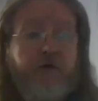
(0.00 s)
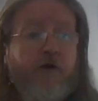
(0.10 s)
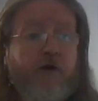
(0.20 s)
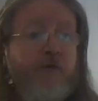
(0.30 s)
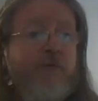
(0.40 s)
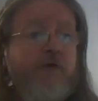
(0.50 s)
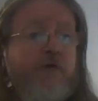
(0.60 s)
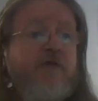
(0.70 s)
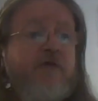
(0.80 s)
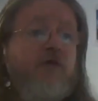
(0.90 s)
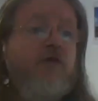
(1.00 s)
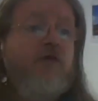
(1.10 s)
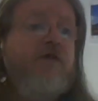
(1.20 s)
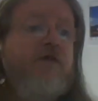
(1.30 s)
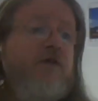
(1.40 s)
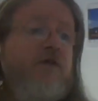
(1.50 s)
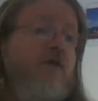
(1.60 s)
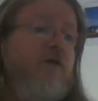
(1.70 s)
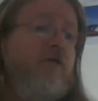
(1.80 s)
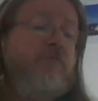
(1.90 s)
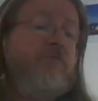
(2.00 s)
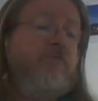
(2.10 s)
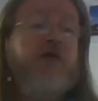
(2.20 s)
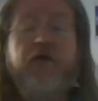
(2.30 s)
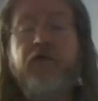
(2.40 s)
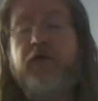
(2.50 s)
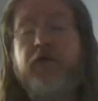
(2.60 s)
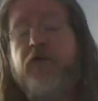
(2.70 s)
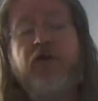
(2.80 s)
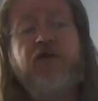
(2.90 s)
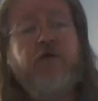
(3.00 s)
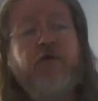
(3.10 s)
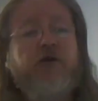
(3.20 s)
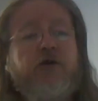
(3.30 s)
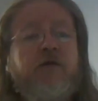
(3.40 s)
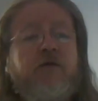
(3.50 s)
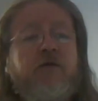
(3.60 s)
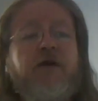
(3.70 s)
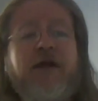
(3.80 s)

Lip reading: aircraft papers, of course, certificate of registration, the